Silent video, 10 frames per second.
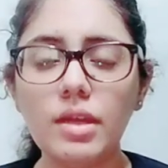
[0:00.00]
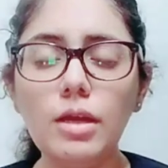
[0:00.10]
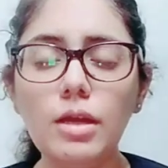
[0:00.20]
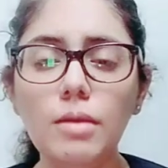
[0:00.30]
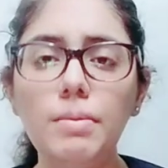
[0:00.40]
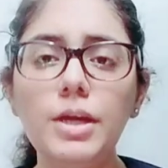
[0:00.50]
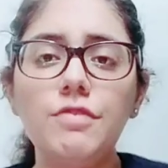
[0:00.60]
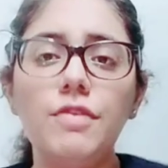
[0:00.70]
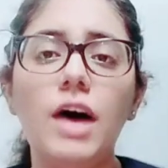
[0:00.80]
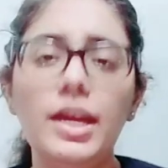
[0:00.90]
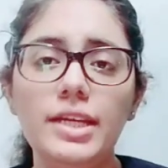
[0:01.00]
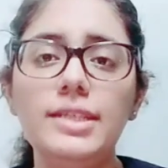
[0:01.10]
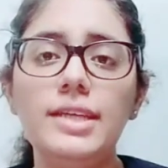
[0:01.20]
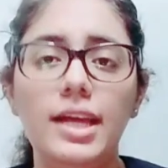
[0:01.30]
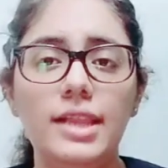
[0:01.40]
But why his
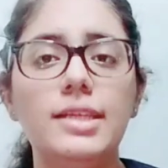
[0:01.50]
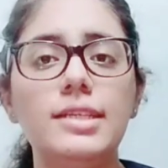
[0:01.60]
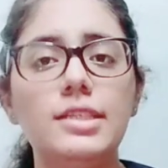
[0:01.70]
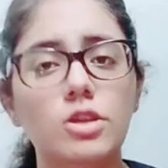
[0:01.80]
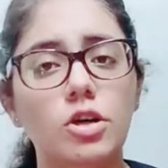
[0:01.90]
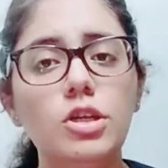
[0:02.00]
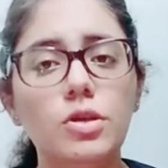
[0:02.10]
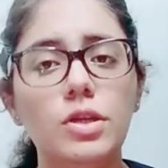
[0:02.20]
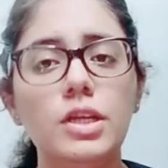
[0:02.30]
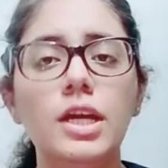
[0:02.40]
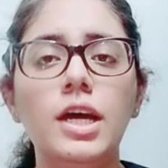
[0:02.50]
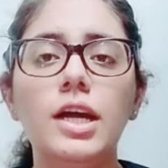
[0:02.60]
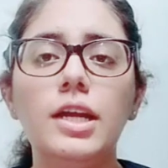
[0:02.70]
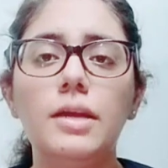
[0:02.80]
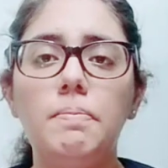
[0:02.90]
health is not good
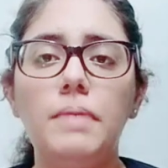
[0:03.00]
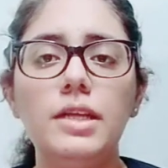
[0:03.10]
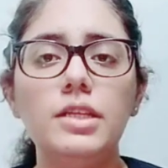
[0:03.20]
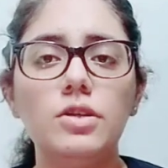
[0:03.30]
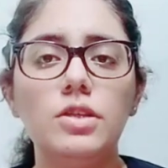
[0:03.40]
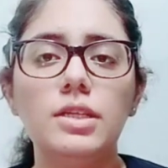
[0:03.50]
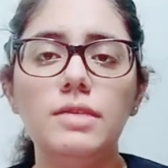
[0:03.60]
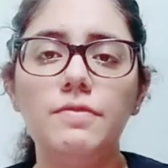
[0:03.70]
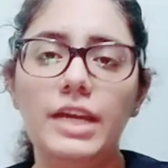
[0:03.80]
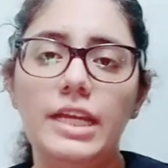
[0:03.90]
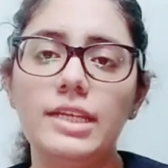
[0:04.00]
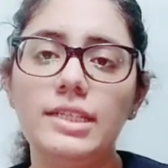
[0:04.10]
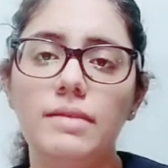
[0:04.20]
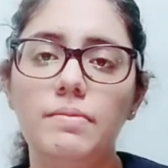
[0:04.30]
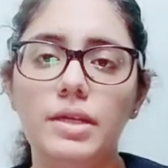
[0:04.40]
depends on the various
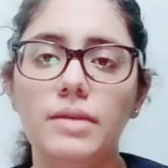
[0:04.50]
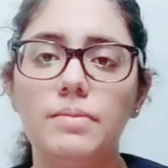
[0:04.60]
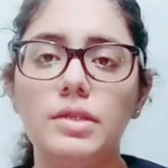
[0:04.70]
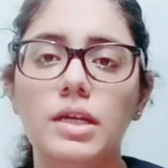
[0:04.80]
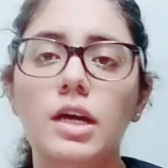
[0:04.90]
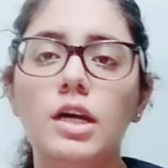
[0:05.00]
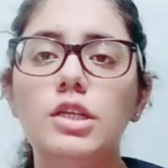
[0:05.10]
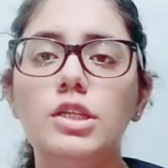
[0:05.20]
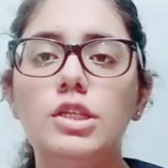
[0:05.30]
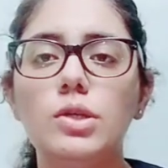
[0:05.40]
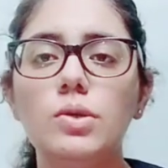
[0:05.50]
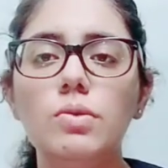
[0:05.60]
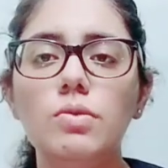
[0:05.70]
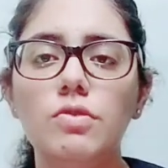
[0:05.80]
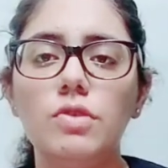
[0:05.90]
symptoms.
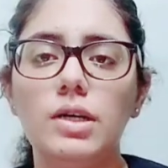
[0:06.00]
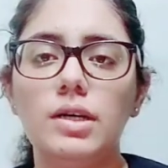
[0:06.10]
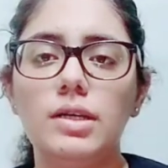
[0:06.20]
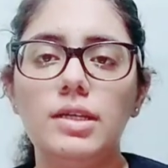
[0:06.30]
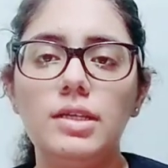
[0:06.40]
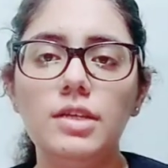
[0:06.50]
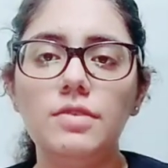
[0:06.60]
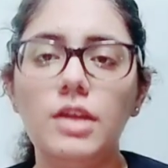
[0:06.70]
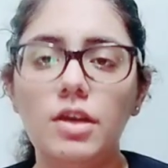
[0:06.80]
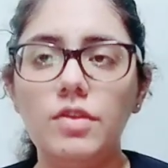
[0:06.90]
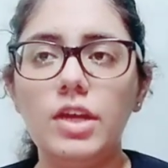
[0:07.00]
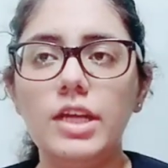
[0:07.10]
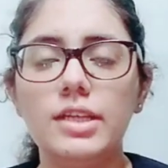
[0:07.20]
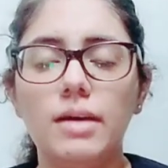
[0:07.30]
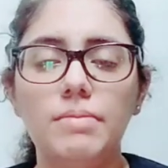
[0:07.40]
So this is one of the
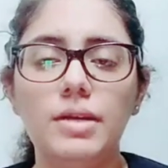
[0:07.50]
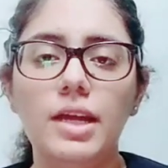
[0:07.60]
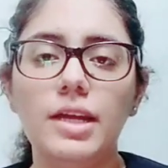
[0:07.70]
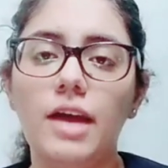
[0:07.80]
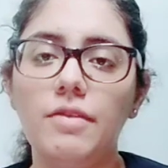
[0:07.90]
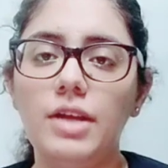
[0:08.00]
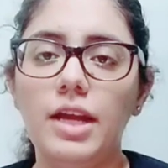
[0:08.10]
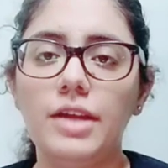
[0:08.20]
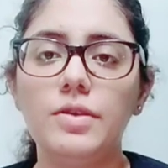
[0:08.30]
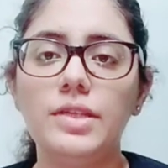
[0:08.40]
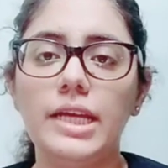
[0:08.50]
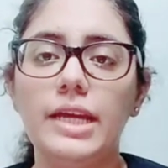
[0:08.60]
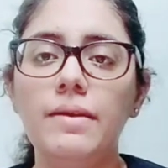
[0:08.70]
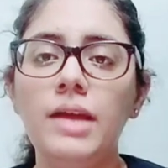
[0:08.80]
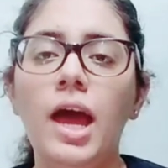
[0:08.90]
example like I would like to say.